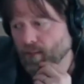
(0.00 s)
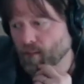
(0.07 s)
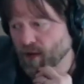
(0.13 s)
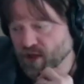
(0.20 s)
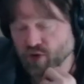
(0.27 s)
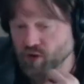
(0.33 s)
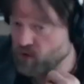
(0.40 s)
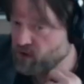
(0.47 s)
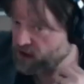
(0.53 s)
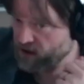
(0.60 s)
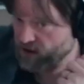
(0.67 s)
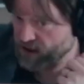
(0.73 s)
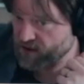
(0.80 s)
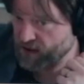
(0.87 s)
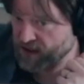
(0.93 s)
but you don't need
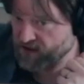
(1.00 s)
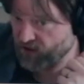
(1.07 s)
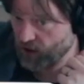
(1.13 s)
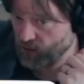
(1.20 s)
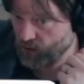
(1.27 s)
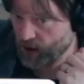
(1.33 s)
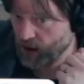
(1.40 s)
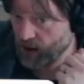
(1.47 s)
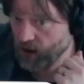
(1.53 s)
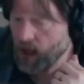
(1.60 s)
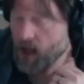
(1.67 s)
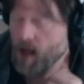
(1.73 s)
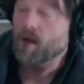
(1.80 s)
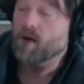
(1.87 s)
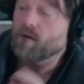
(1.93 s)
the expensive hardware.
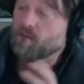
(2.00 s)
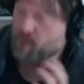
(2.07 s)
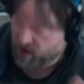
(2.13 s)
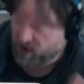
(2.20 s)
But the